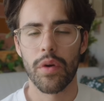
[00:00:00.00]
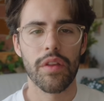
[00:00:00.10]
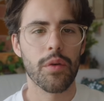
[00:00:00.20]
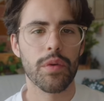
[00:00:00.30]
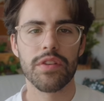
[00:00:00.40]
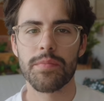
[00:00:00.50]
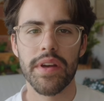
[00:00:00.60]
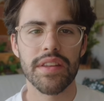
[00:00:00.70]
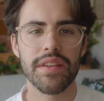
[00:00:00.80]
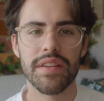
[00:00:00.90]
Whether we
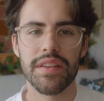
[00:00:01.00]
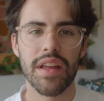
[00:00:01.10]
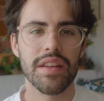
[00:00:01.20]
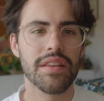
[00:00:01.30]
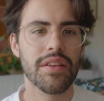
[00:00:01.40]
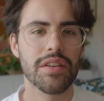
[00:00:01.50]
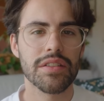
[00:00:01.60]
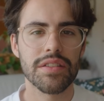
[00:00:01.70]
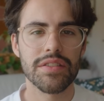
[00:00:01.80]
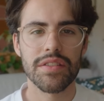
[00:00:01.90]
spend
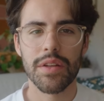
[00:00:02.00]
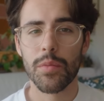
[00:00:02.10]
$10 in